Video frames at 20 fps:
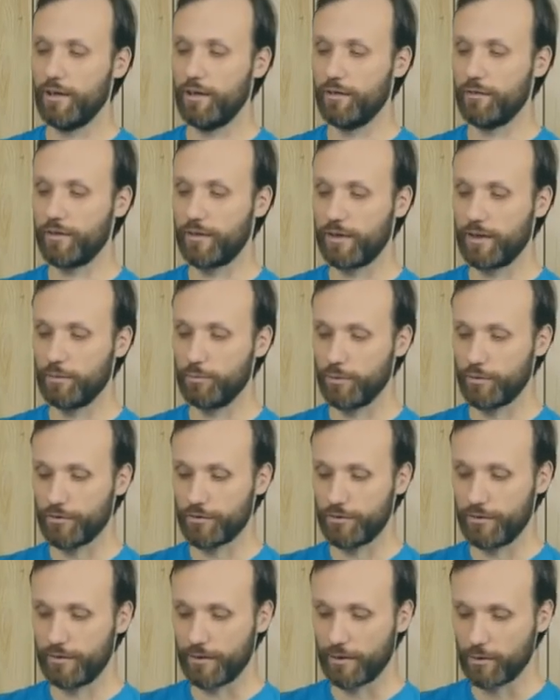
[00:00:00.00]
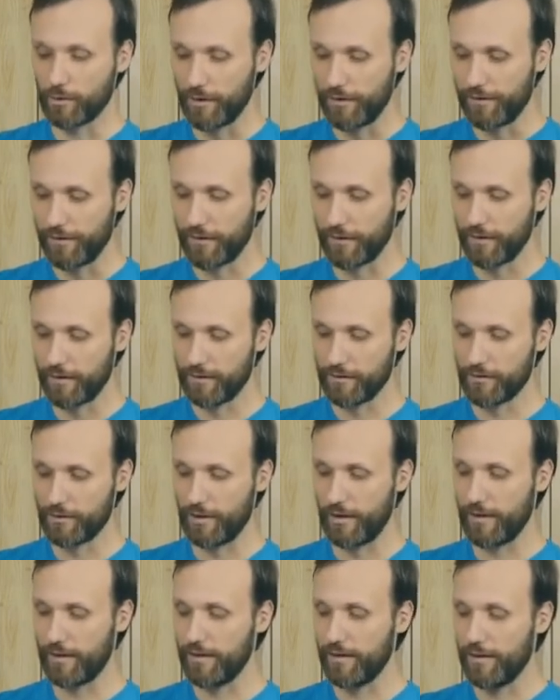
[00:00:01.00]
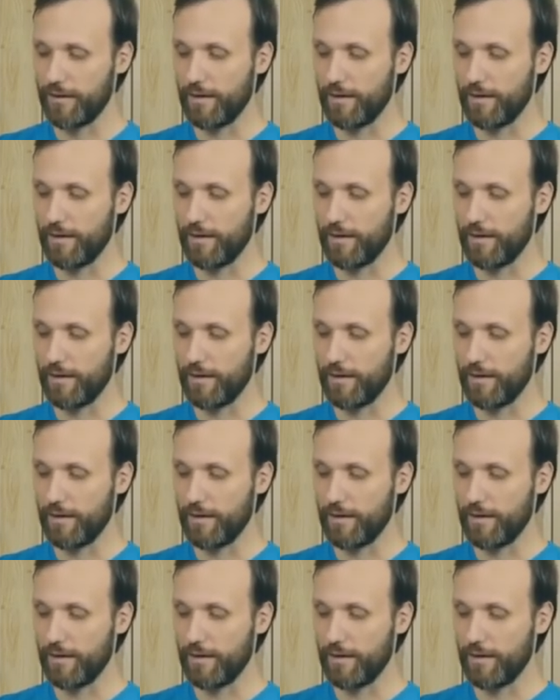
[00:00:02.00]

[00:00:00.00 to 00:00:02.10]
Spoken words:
of the gimbals, then the great thing is that